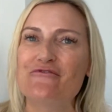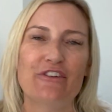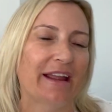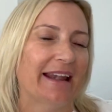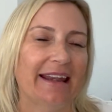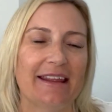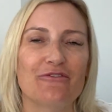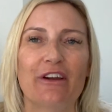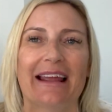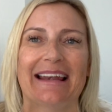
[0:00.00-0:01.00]

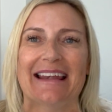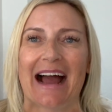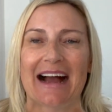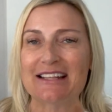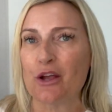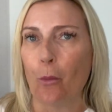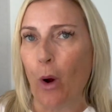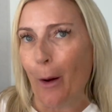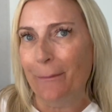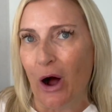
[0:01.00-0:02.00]
Really, really nice, and
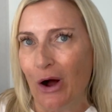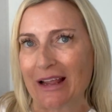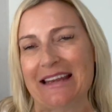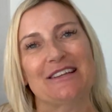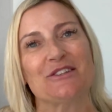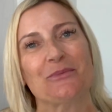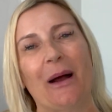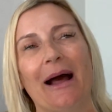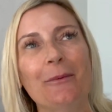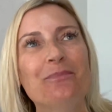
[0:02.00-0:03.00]
what a bargain as
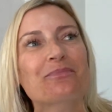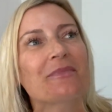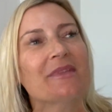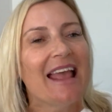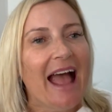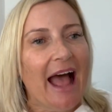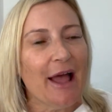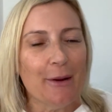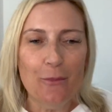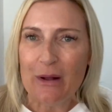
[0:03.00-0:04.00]
well.
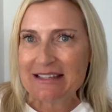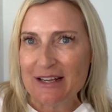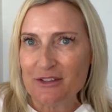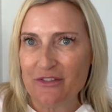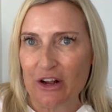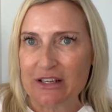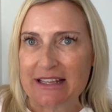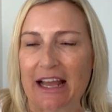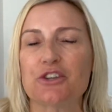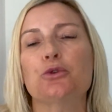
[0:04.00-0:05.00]
What else have I got
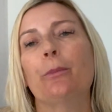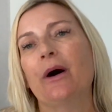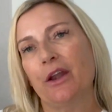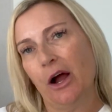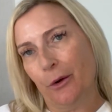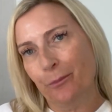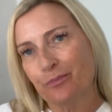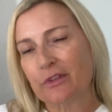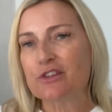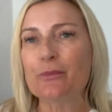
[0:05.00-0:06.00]
to catch you up on?
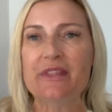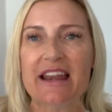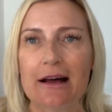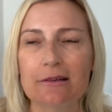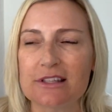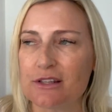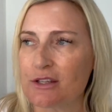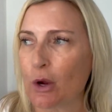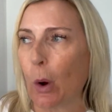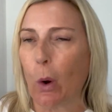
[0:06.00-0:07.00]
Oh, something else
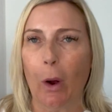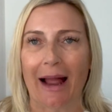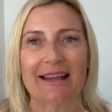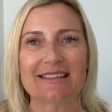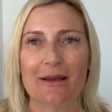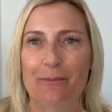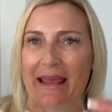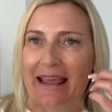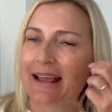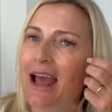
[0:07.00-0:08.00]
that's quite
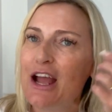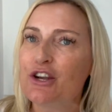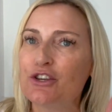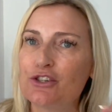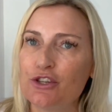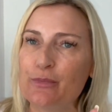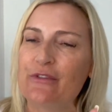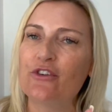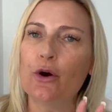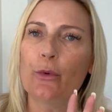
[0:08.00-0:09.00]
big. Just
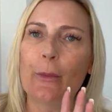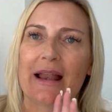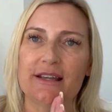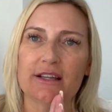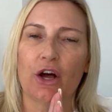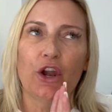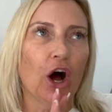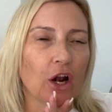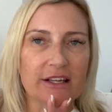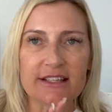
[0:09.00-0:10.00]
before we went on
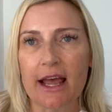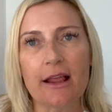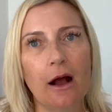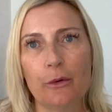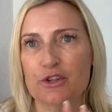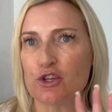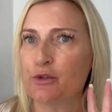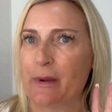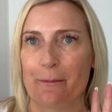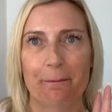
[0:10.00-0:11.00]
holiday, it's
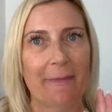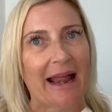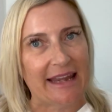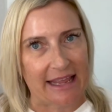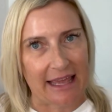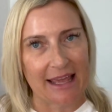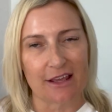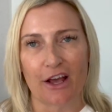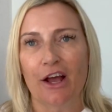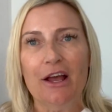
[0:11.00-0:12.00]
just been manic
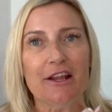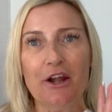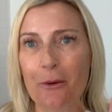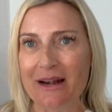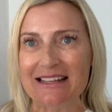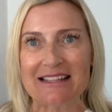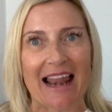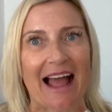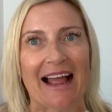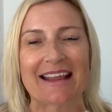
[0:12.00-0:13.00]
here. You know what it's
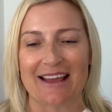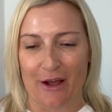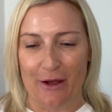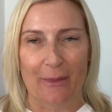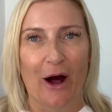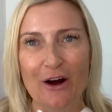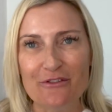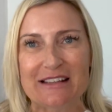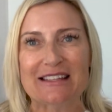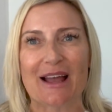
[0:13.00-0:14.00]
like?
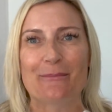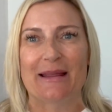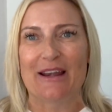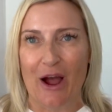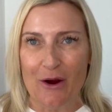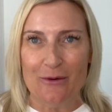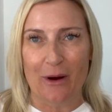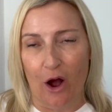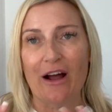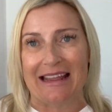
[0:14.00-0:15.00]
Harvey's been
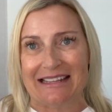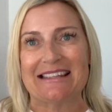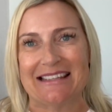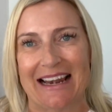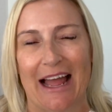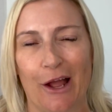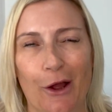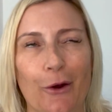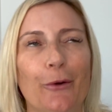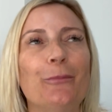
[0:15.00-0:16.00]
home, is still at
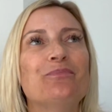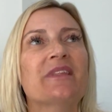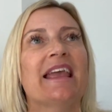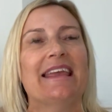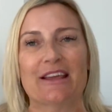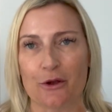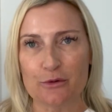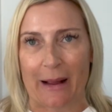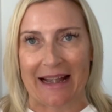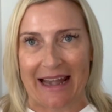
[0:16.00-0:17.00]
home. He
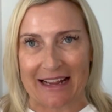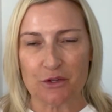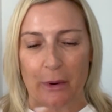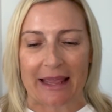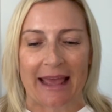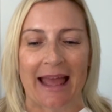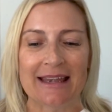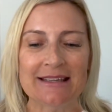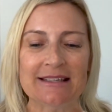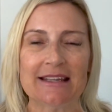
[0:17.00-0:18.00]
goes back next
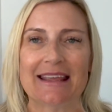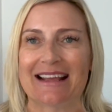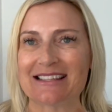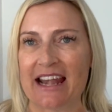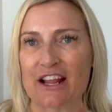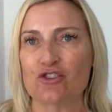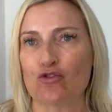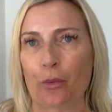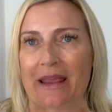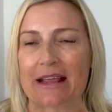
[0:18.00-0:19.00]
weekend. He has an
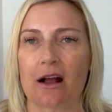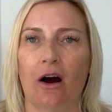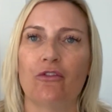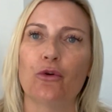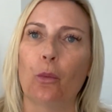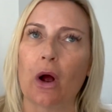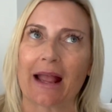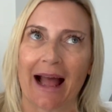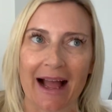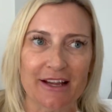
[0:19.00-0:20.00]
extra week off than what
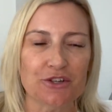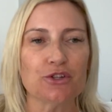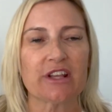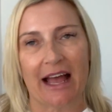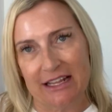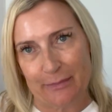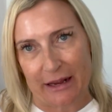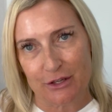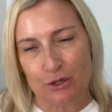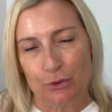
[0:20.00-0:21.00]
Kaya does. Kaya's
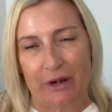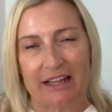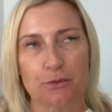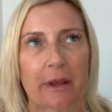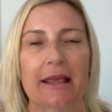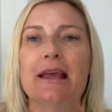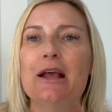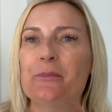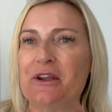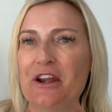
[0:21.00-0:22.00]
back at school next week.
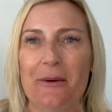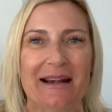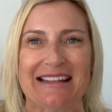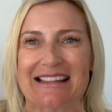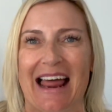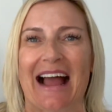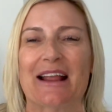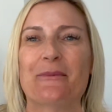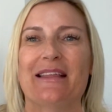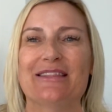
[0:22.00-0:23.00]
But you know what it's
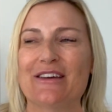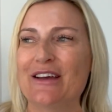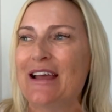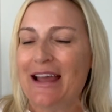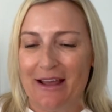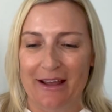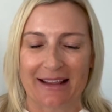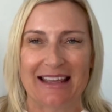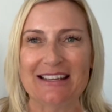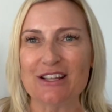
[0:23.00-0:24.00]
like when the
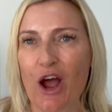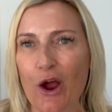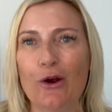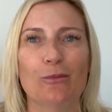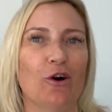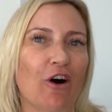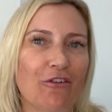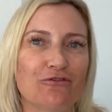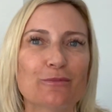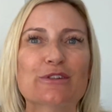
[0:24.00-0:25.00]
kids are home or
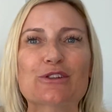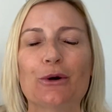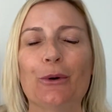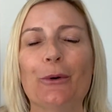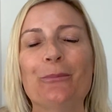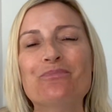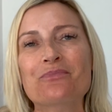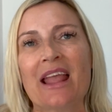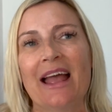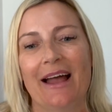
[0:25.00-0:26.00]
off from school.
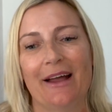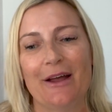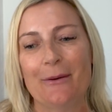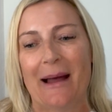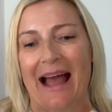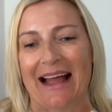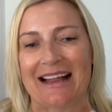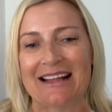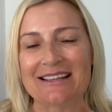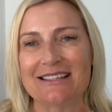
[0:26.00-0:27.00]

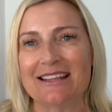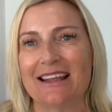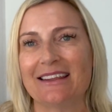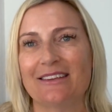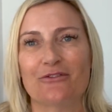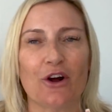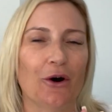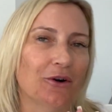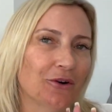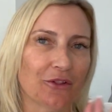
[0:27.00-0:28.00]
and you've
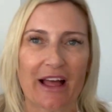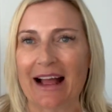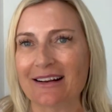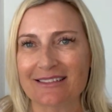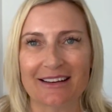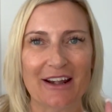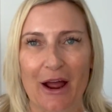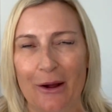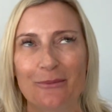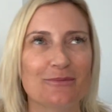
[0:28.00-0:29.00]
got all that, you
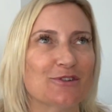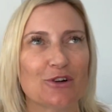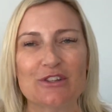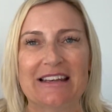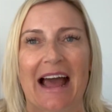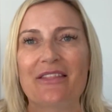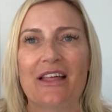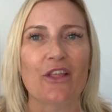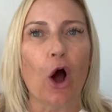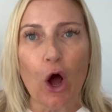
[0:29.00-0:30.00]
know, sorting out, and
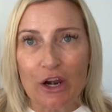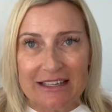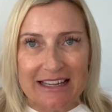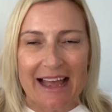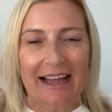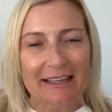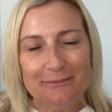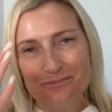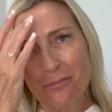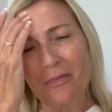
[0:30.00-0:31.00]
then the
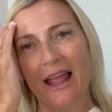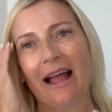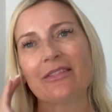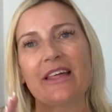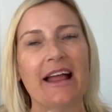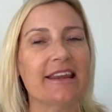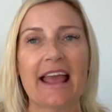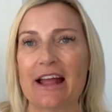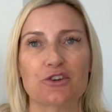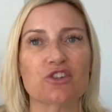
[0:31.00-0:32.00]
holiday, and then
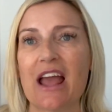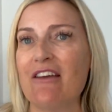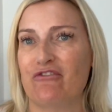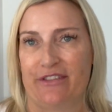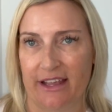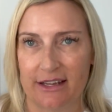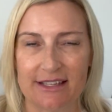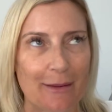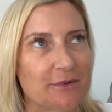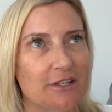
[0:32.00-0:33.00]
yeah, just everything
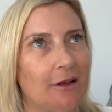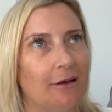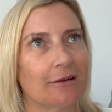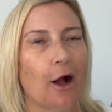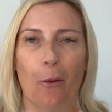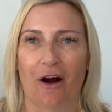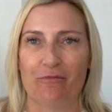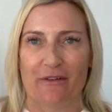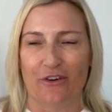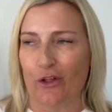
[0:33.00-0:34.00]
sent to go
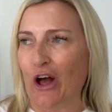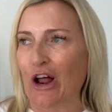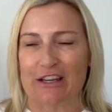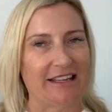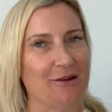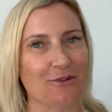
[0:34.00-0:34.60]
off before the holiday.